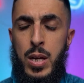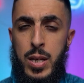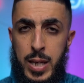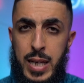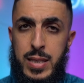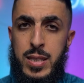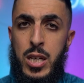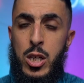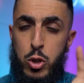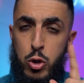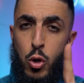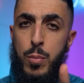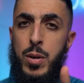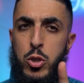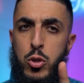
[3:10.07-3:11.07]
Yes?
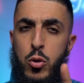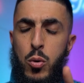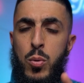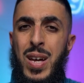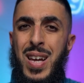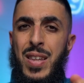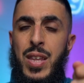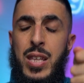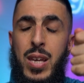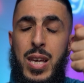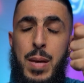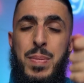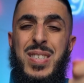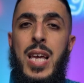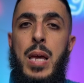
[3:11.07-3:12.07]
So much so that
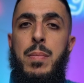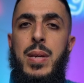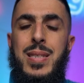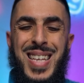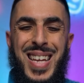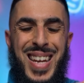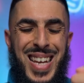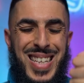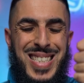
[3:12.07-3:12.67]
Ibn Taymiyyah said,